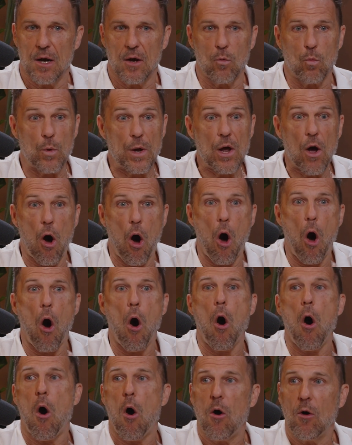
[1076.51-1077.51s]
We
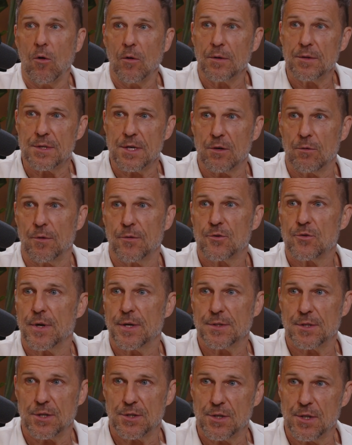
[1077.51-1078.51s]
all deal with
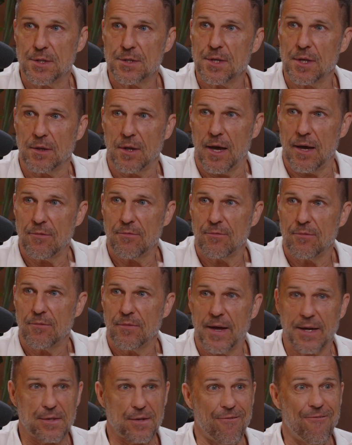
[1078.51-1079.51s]
transitions in life.
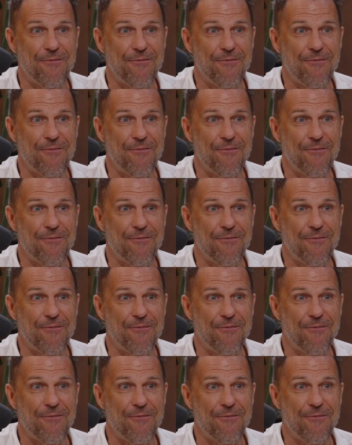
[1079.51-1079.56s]
That's a